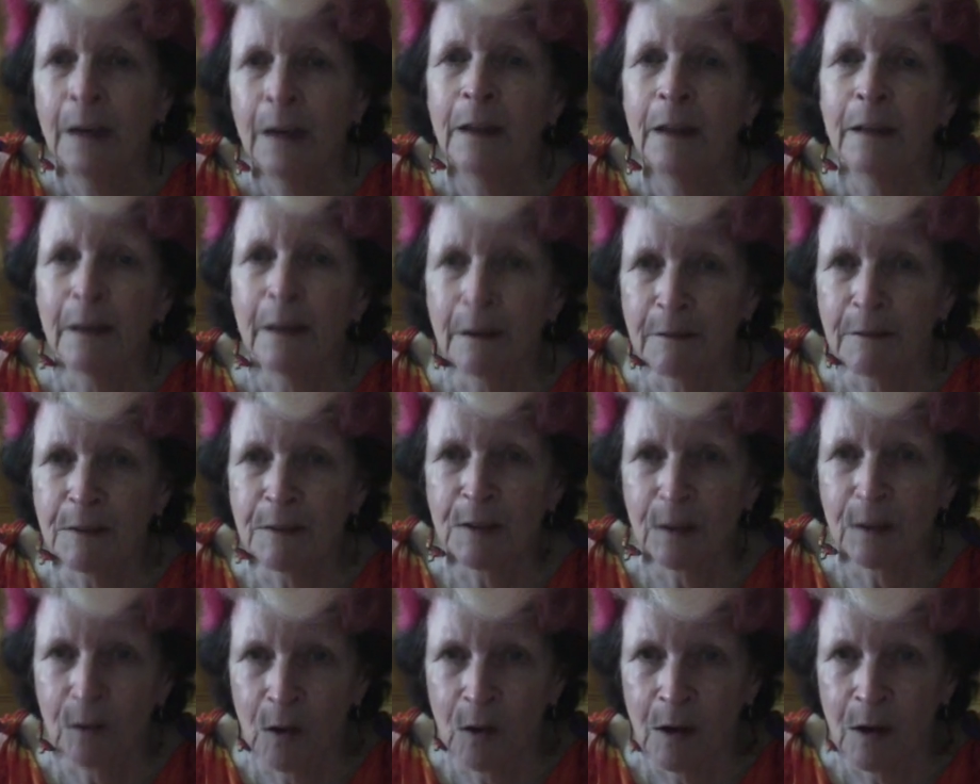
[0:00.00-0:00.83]
There is a
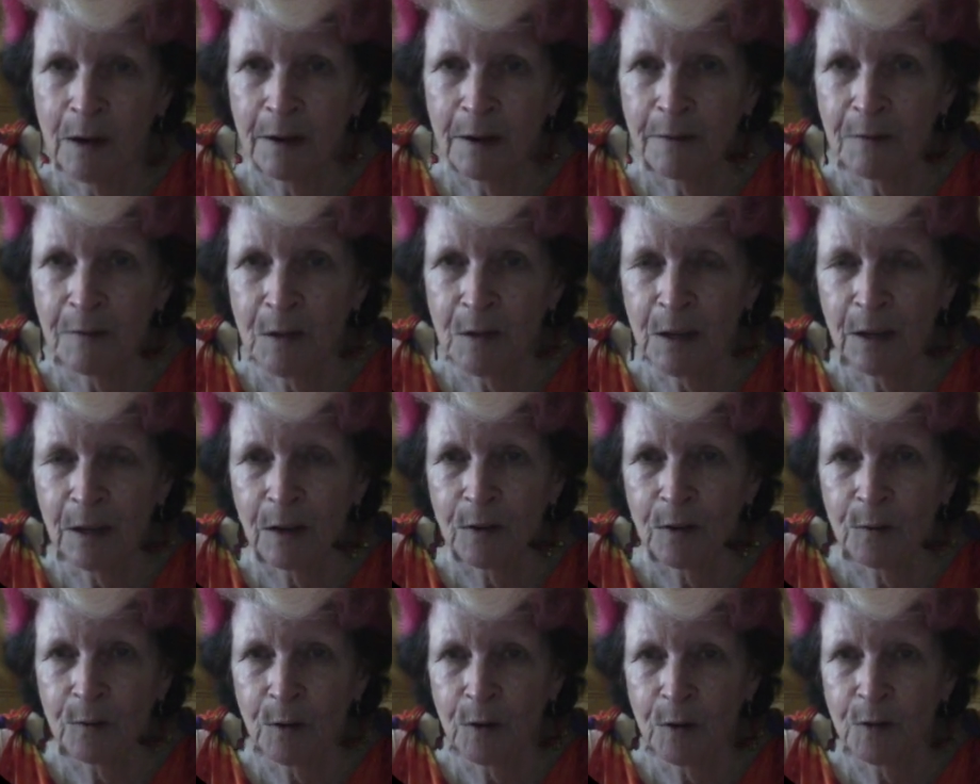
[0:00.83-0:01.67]
line of yellow
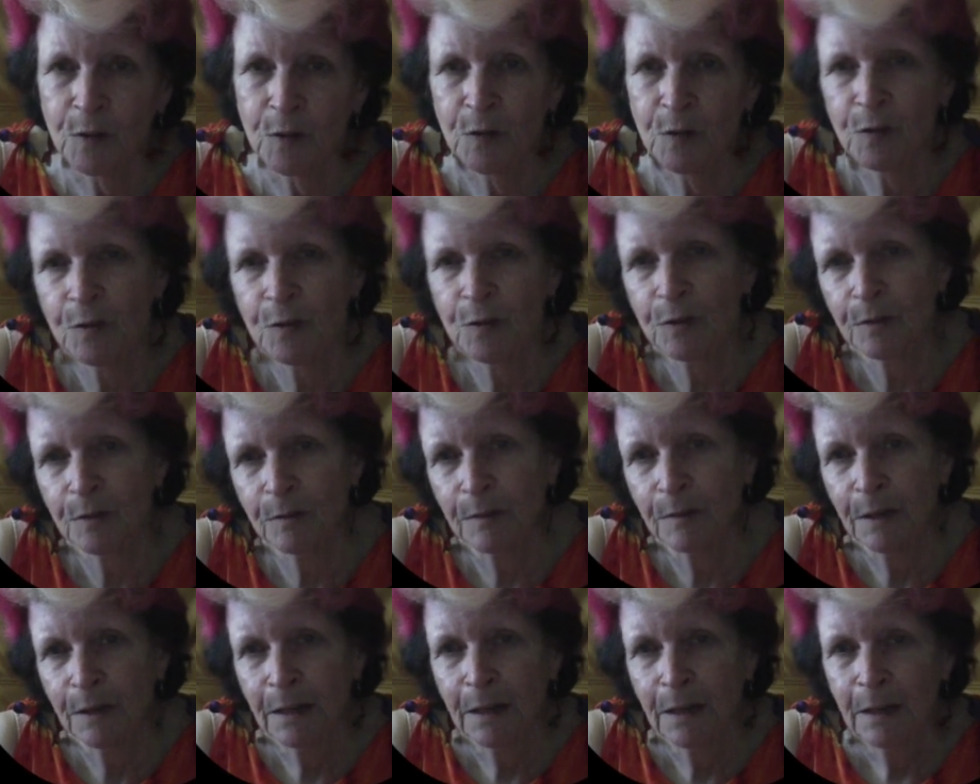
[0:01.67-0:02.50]
roses
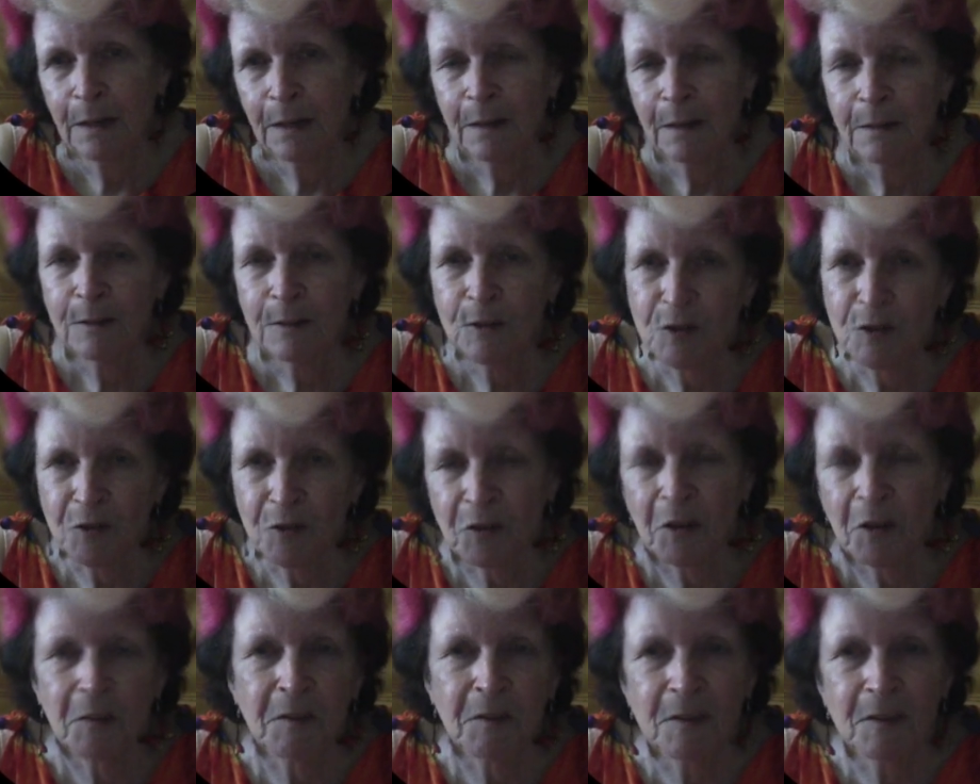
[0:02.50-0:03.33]
to
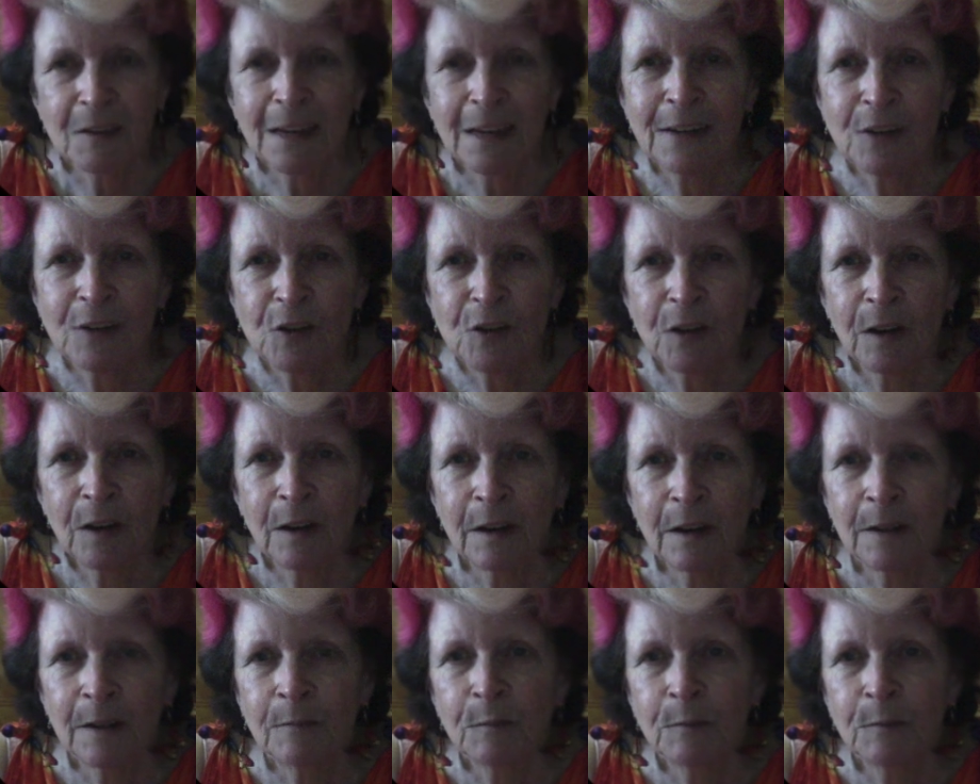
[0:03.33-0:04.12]
show the sunshine.